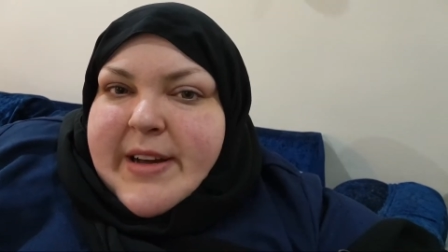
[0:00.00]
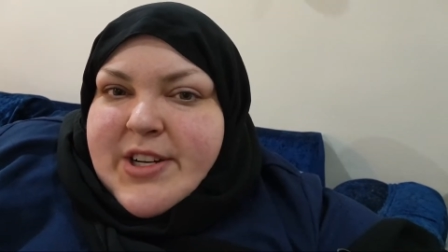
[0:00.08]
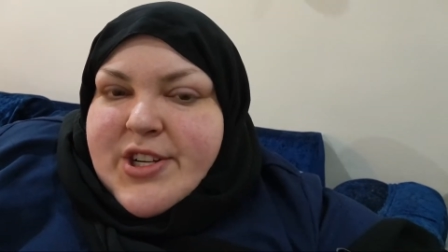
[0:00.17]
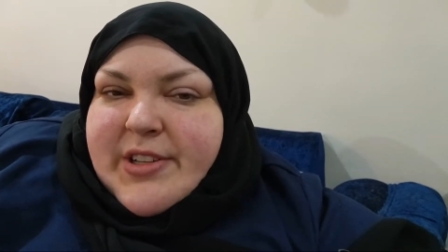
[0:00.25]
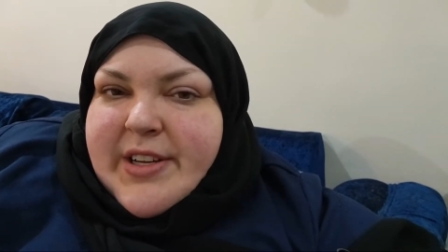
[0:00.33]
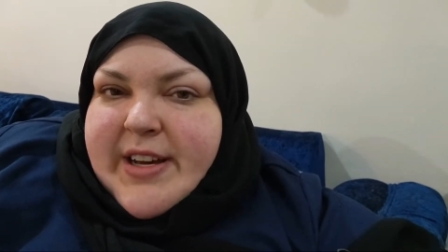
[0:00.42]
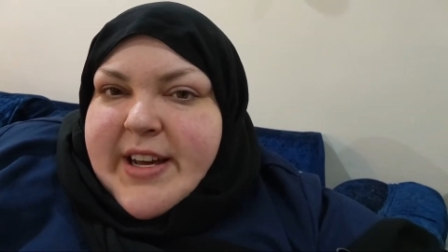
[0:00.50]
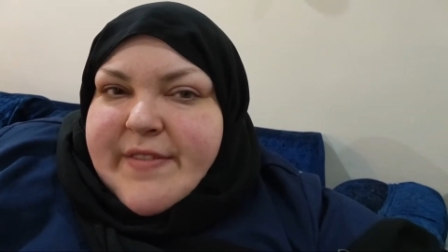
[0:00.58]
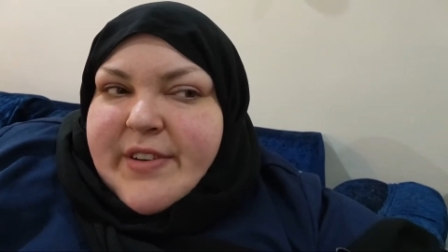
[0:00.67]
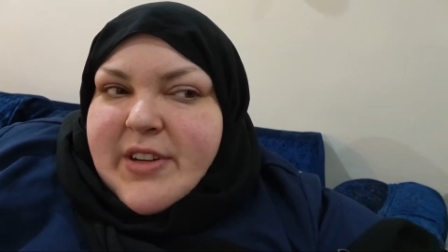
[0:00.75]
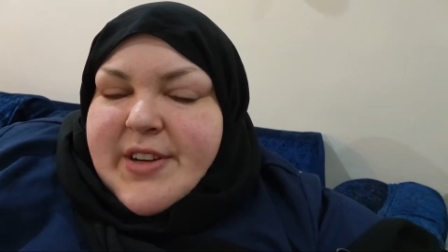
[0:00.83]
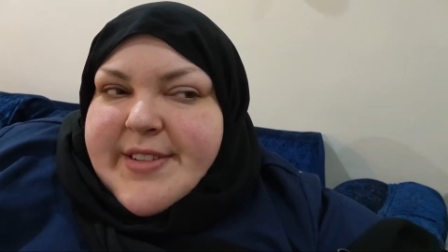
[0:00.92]
actually, I
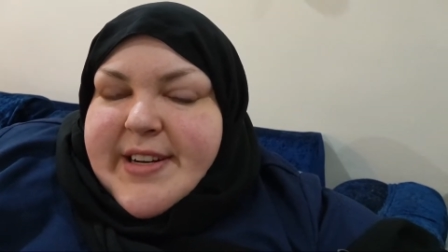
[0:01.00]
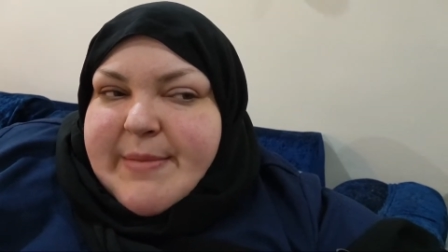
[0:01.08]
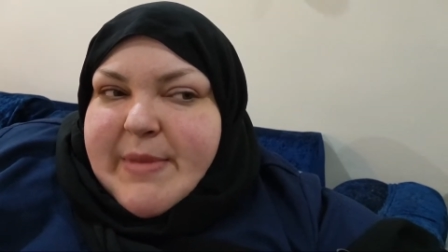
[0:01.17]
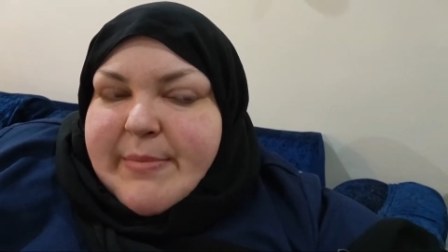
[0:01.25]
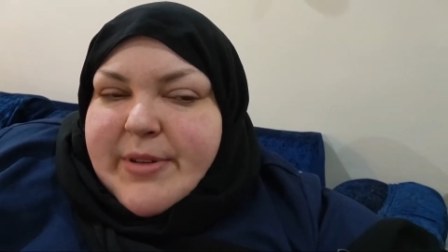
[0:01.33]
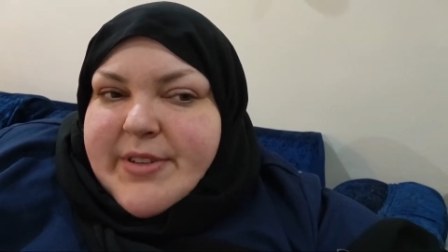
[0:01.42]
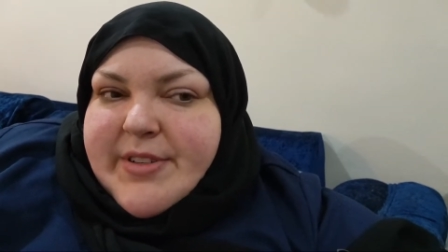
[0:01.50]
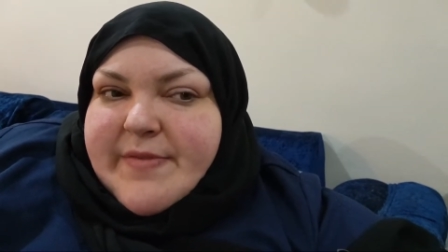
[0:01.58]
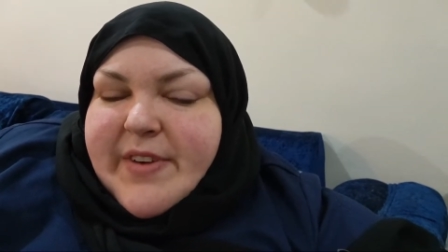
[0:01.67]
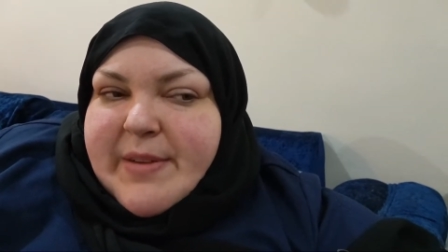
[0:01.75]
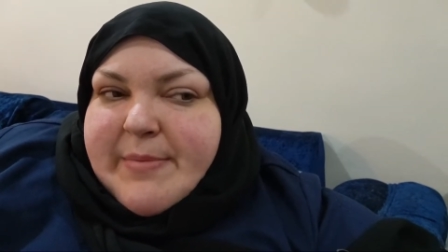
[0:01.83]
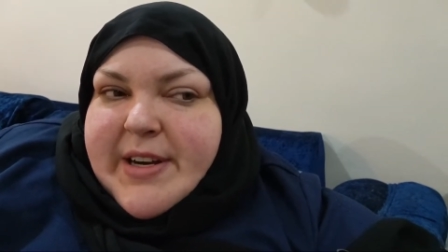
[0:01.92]
haven't lost any members,
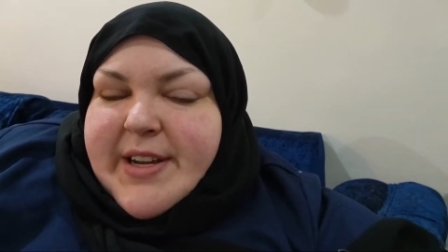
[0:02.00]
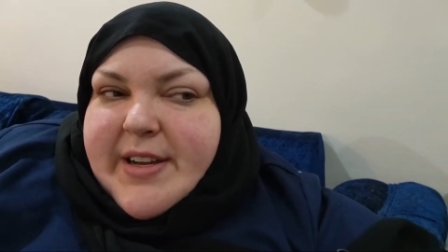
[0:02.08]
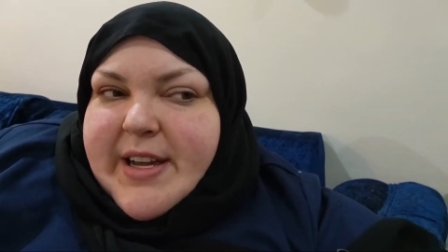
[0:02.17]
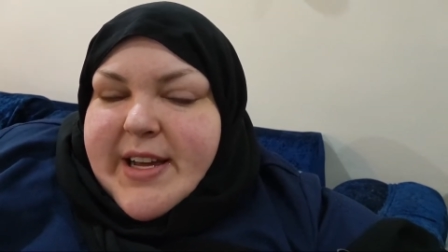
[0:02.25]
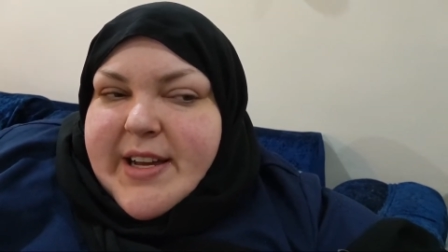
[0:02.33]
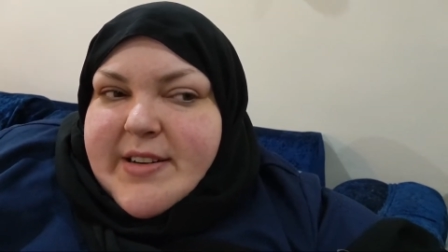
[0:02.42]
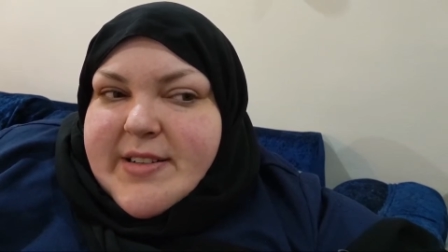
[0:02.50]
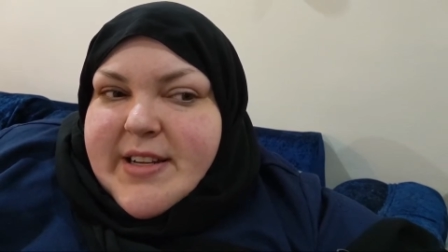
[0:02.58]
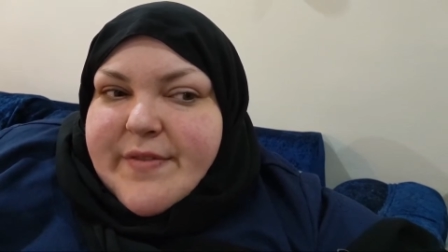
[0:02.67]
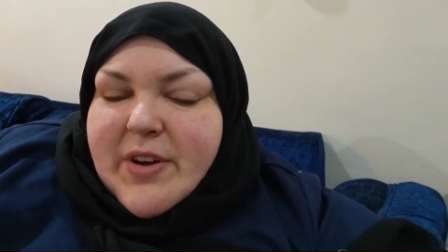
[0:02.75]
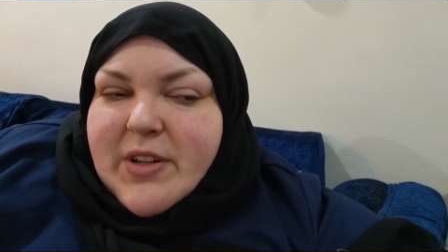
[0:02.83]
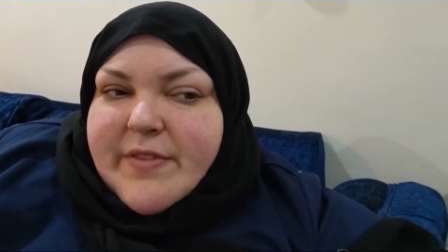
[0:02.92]
very many, and
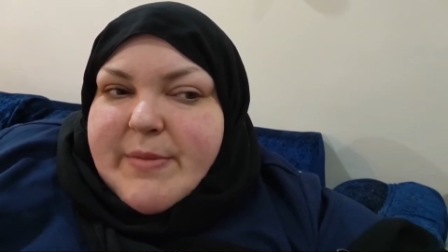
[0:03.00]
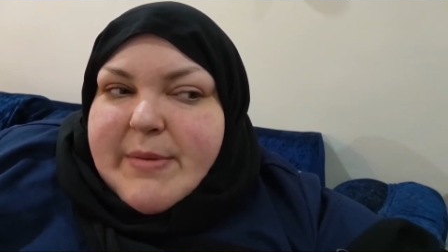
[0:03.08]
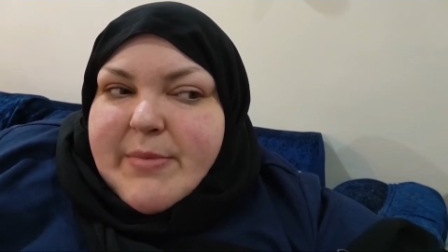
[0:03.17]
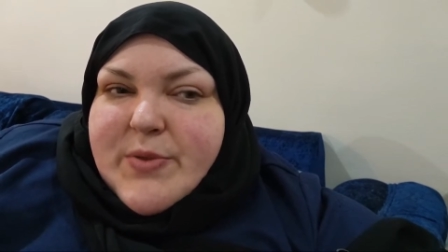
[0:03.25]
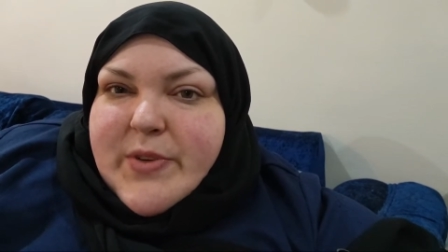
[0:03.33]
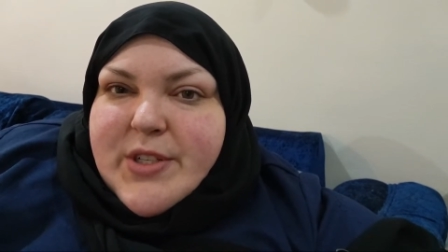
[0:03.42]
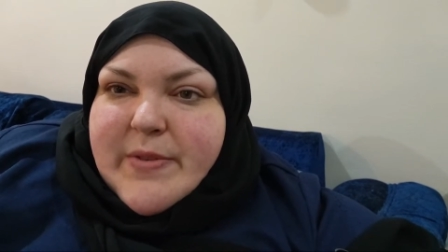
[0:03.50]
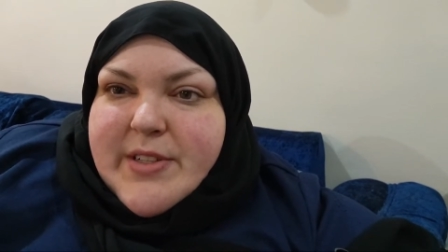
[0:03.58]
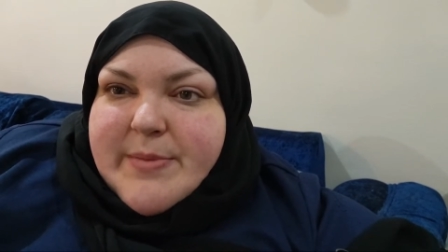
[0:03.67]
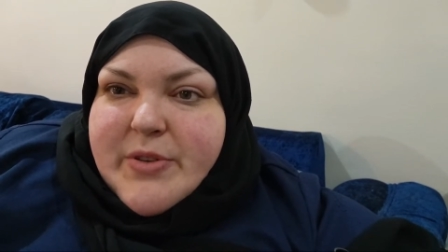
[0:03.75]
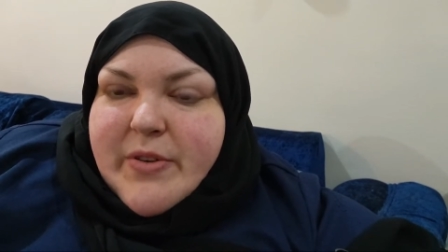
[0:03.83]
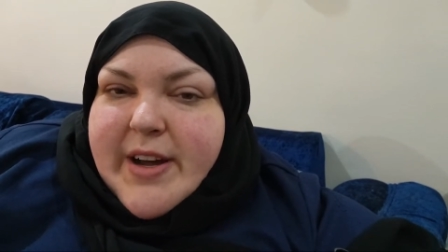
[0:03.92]
if all of the members want to
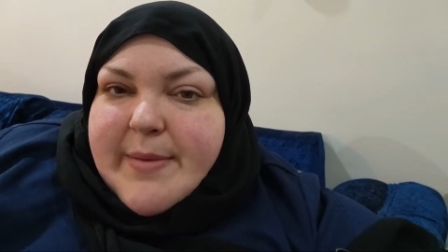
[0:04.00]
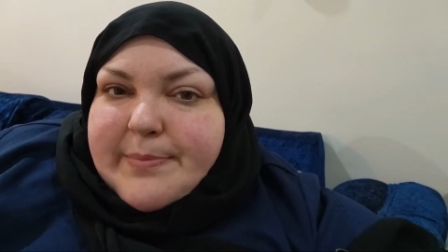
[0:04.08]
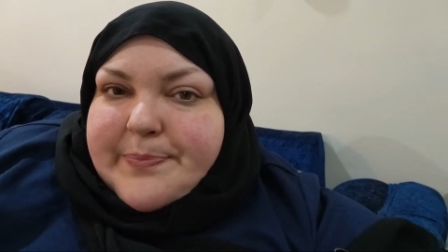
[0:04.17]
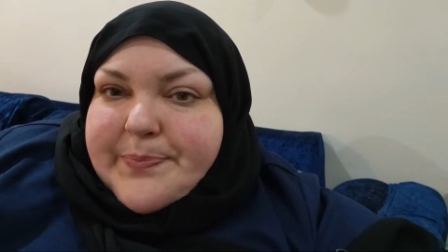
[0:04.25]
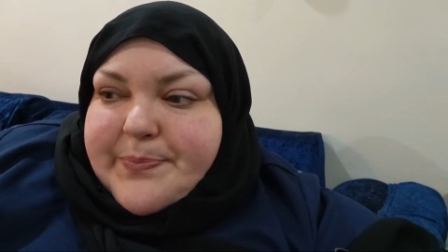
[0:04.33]
unsubscribe,